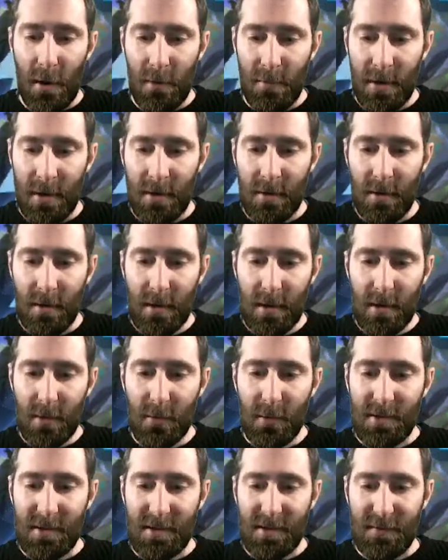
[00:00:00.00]
the moment,
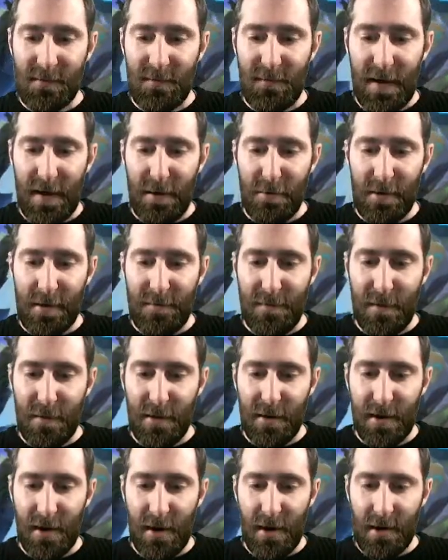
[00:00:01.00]
which is very,
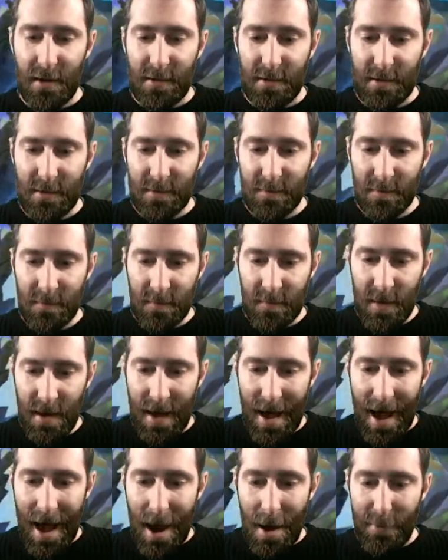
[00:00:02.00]
very nice.
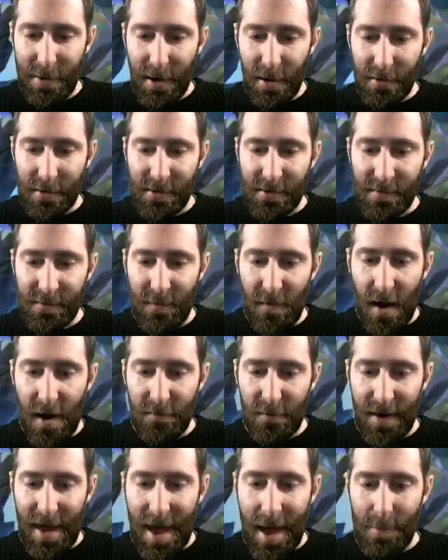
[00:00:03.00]
Are we going to
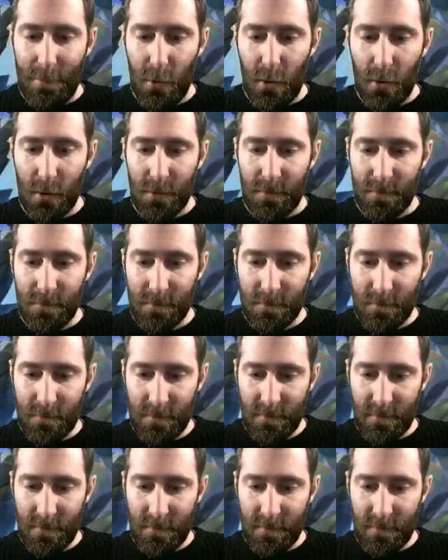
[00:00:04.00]
survive on our board?